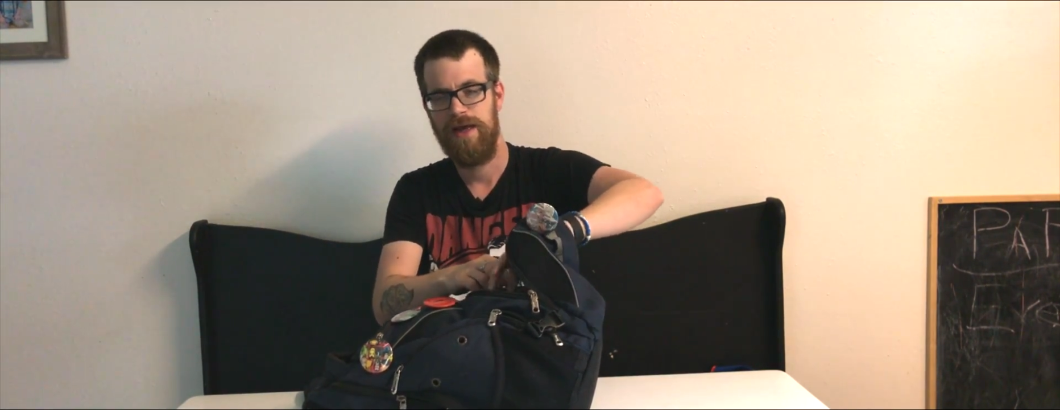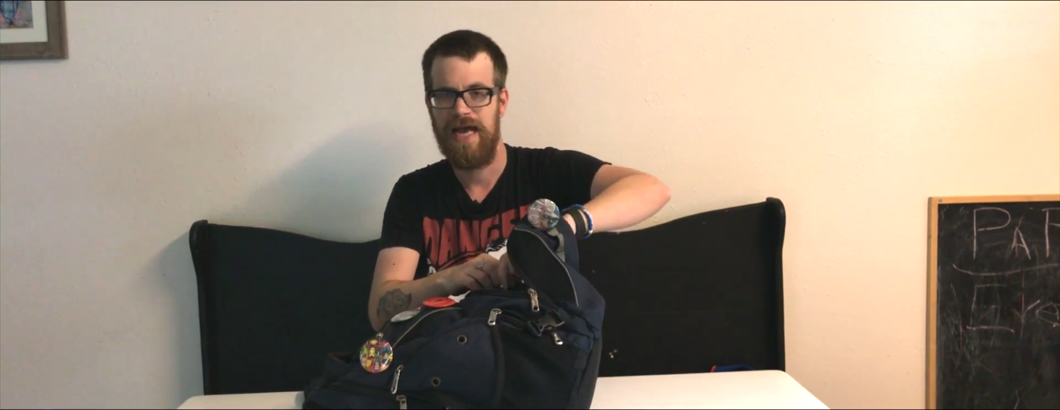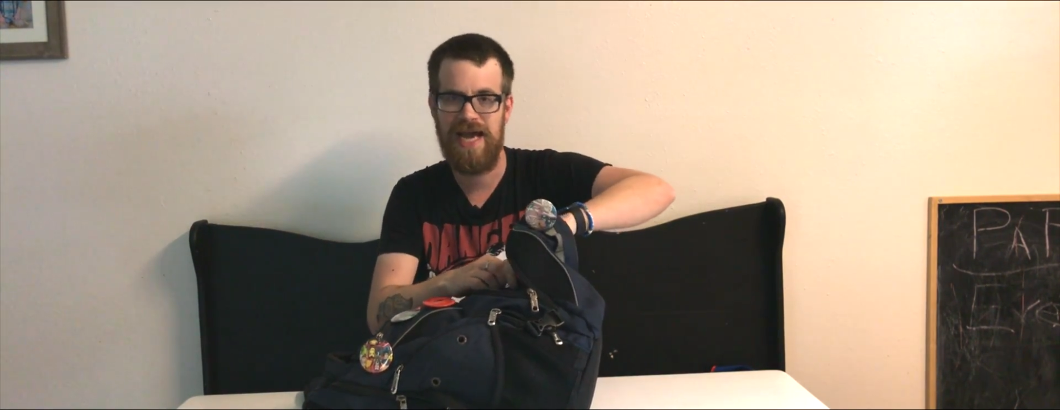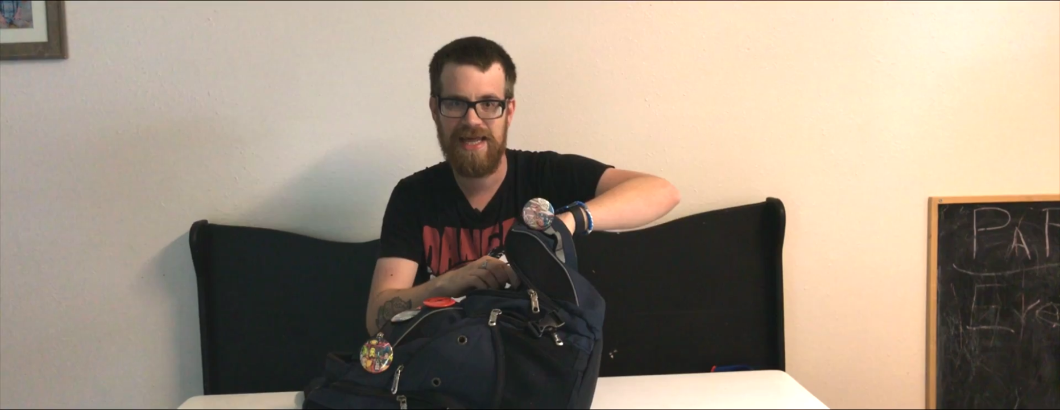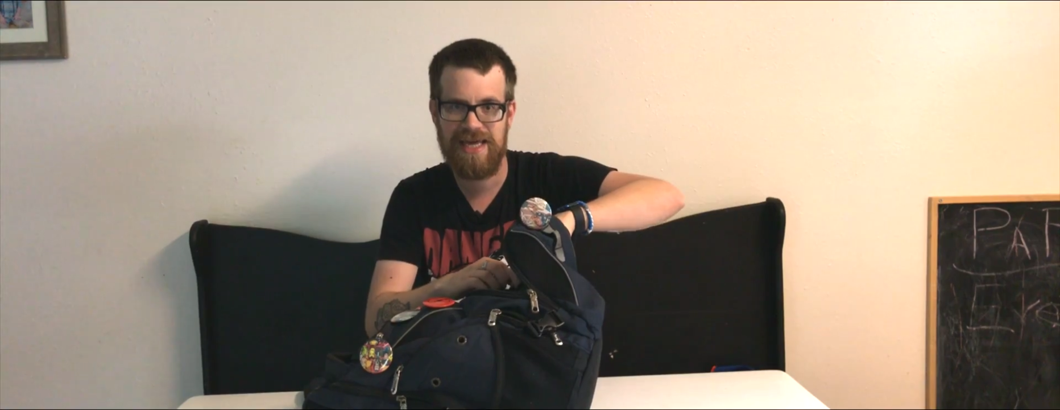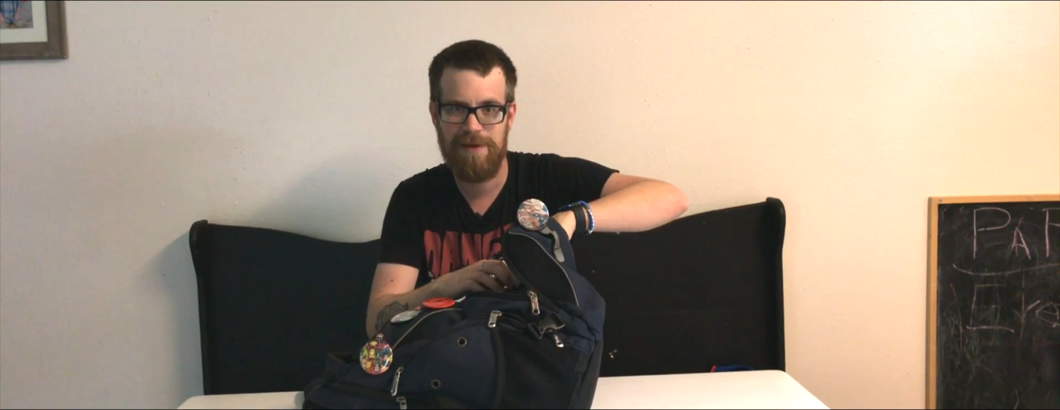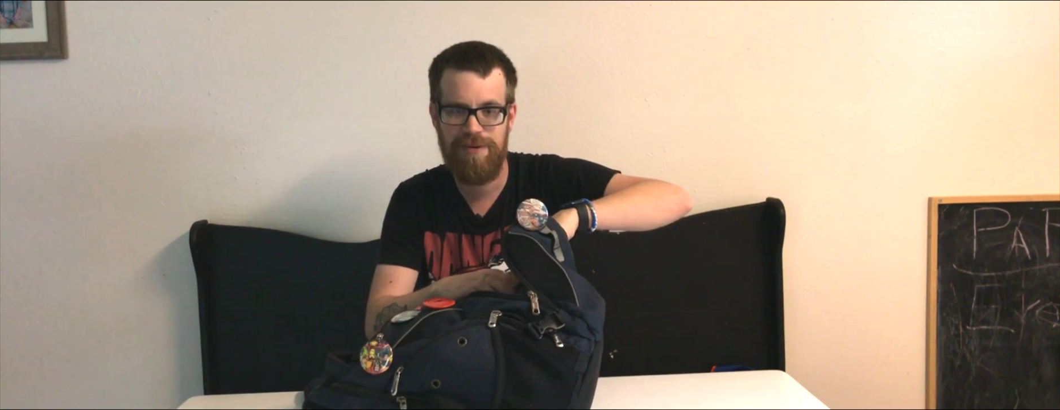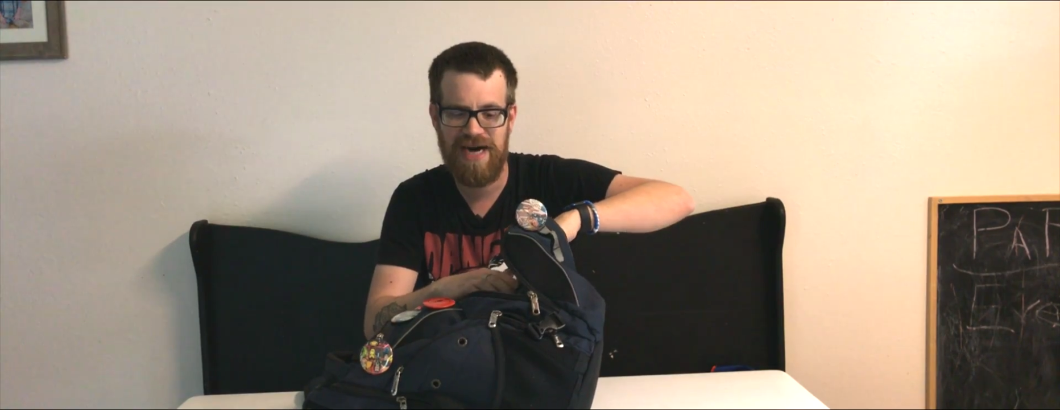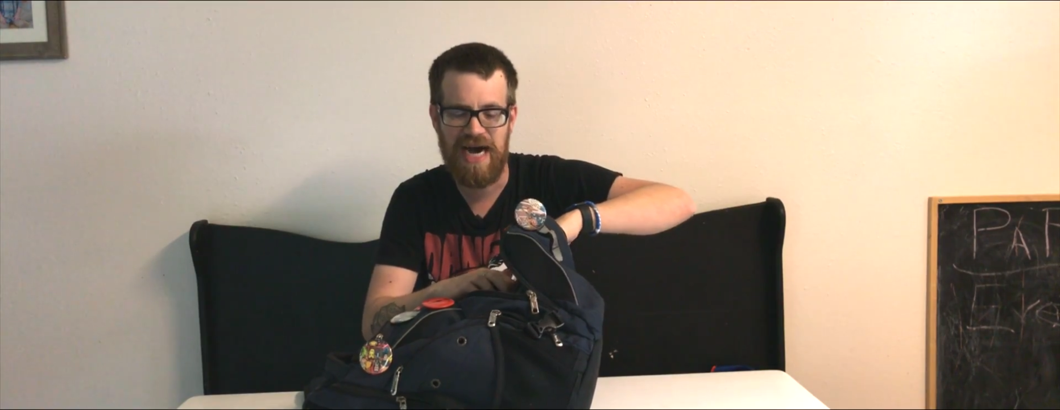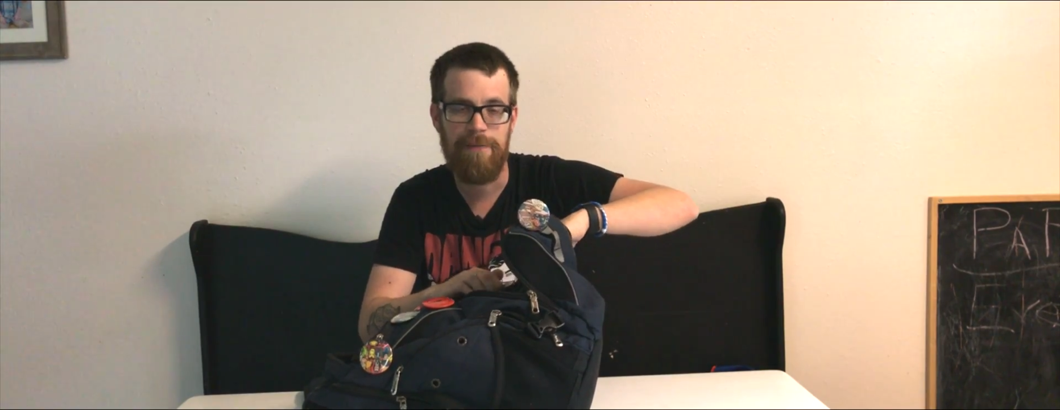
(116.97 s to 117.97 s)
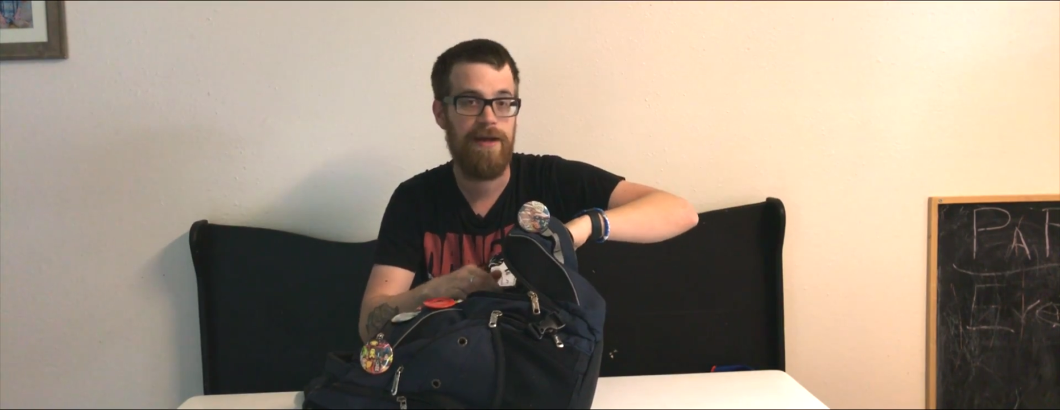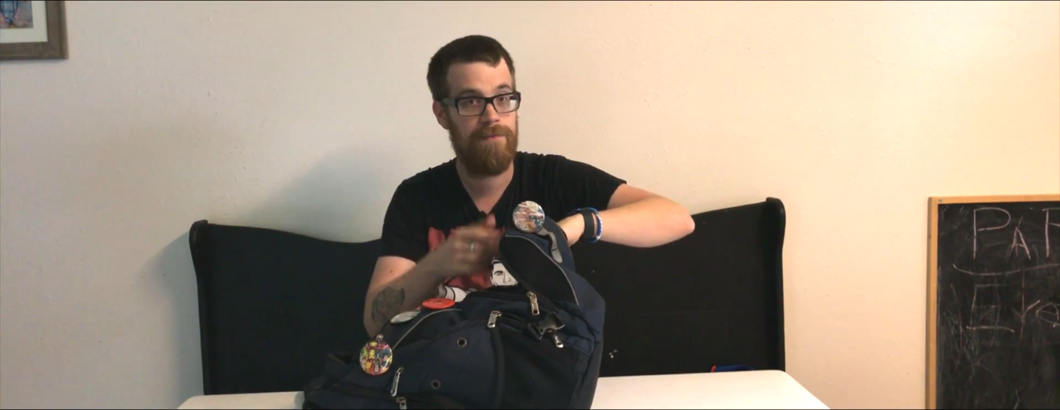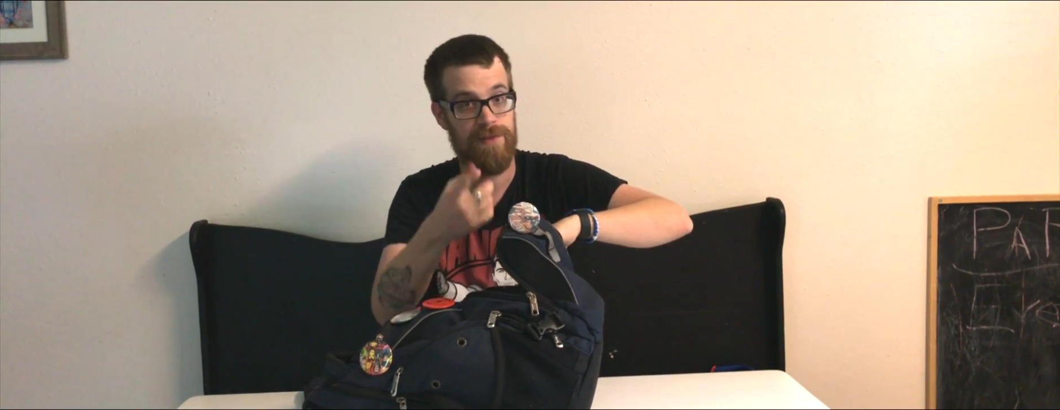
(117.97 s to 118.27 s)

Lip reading: hidden compartment,